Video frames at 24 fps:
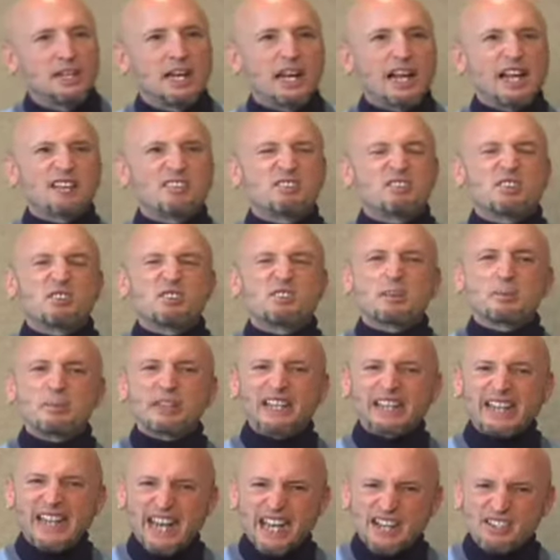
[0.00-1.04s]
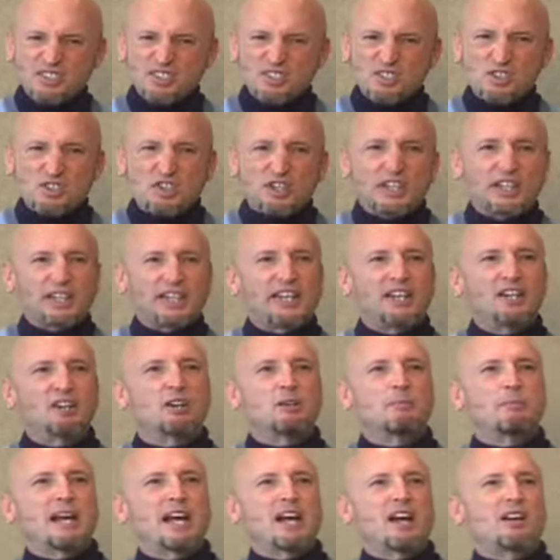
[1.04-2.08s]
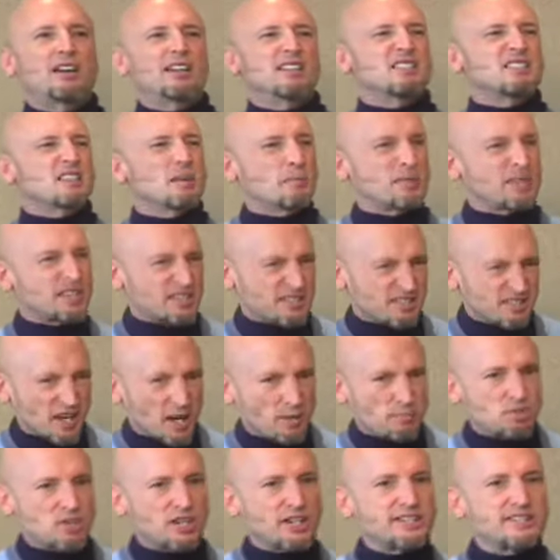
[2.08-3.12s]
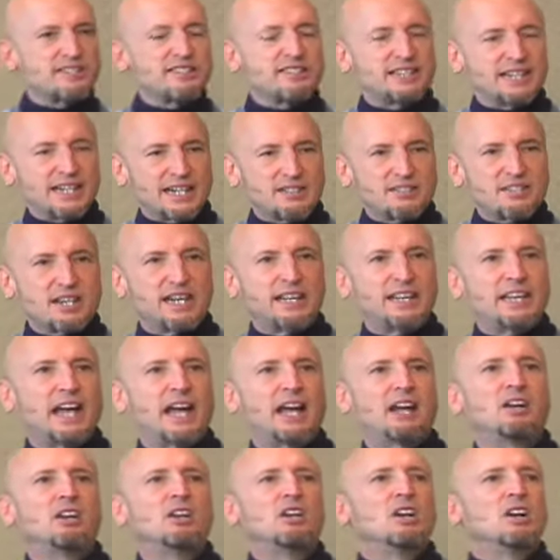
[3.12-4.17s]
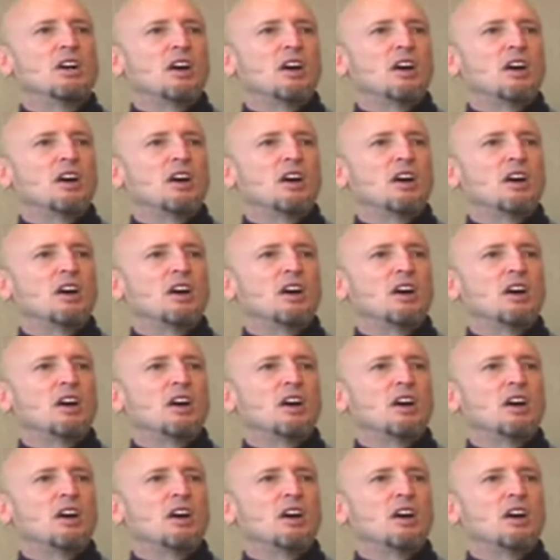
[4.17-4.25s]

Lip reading: And so some of the cases you're going to hear about and some of the subjects and things like that